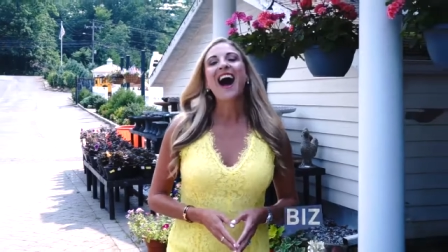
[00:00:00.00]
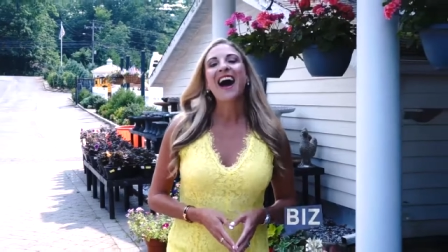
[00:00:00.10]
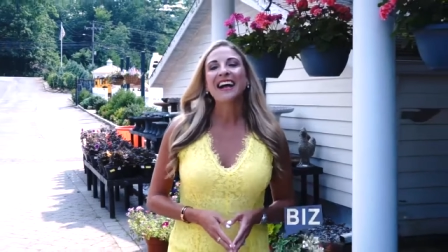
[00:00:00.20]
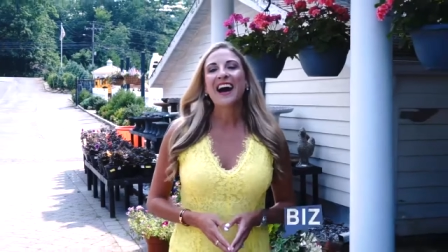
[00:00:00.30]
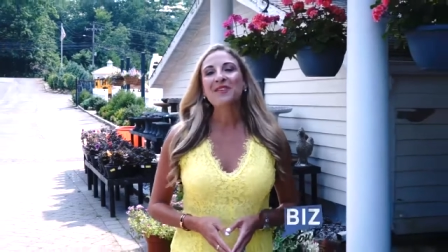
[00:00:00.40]

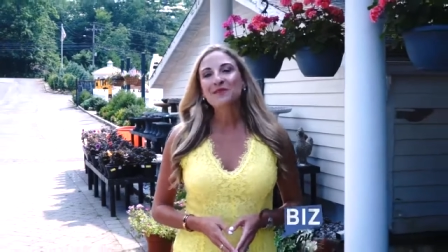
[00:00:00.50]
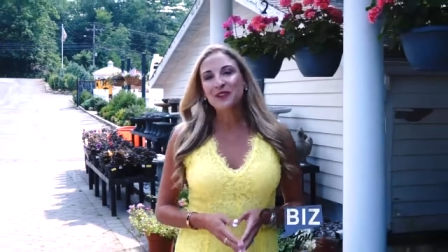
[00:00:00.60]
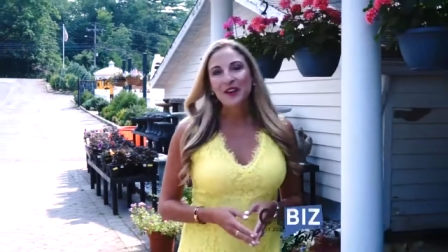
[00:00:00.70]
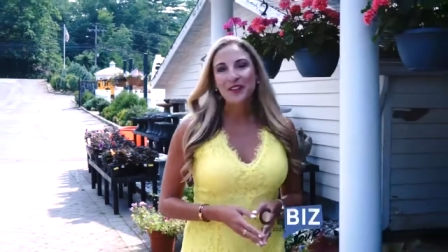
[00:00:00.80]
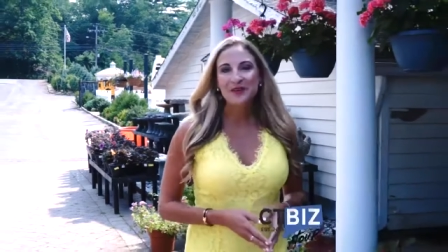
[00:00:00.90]
Hi, I'm
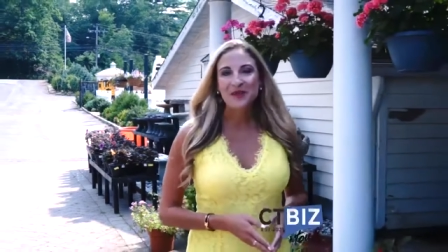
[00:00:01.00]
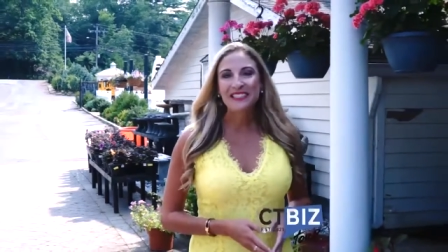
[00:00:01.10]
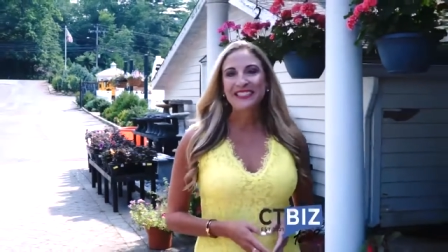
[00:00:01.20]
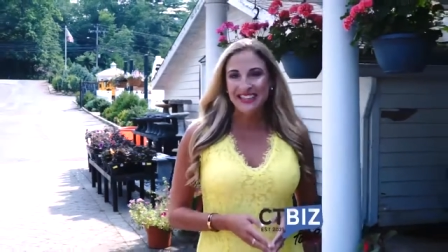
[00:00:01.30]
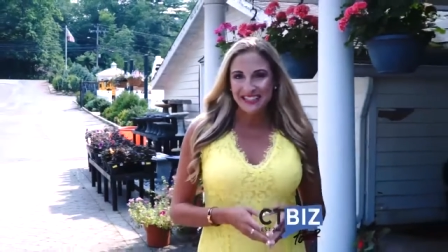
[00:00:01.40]
Dorothy with
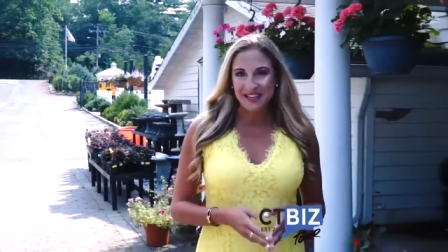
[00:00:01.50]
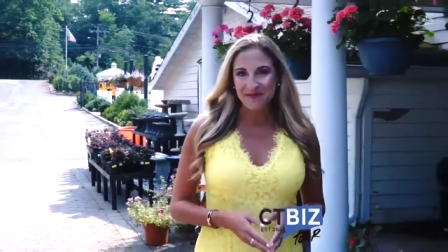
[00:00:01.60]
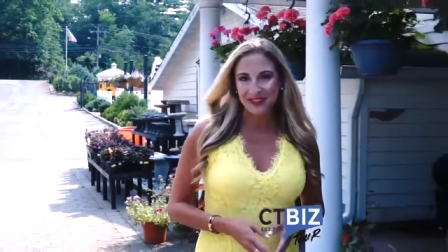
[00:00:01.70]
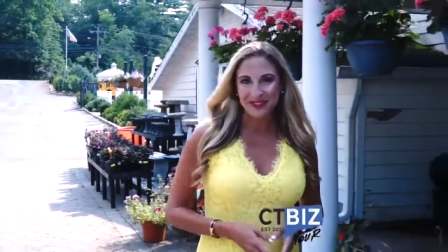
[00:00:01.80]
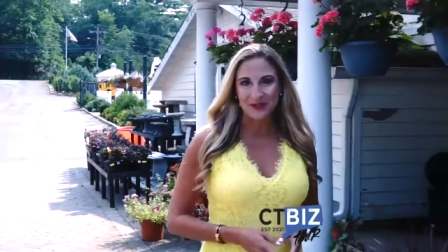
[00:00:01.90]
CT
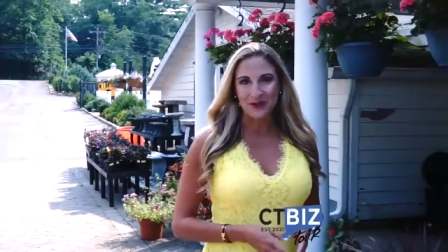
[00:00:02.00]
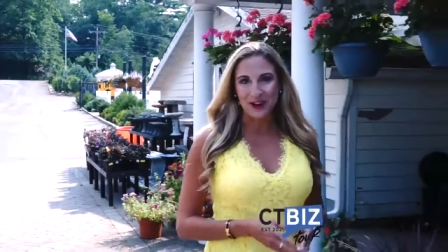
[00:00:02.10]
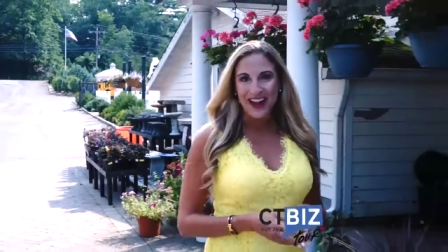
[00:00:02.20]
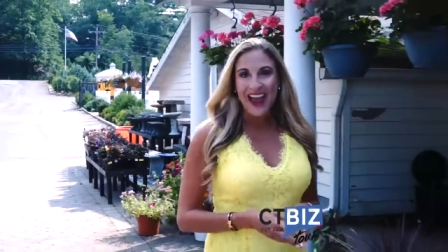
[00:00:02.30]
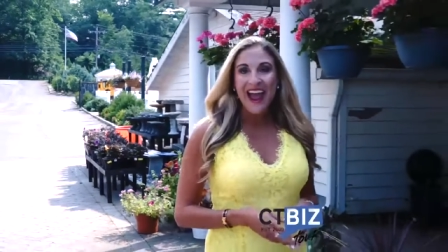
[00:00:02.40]
Biz Tour,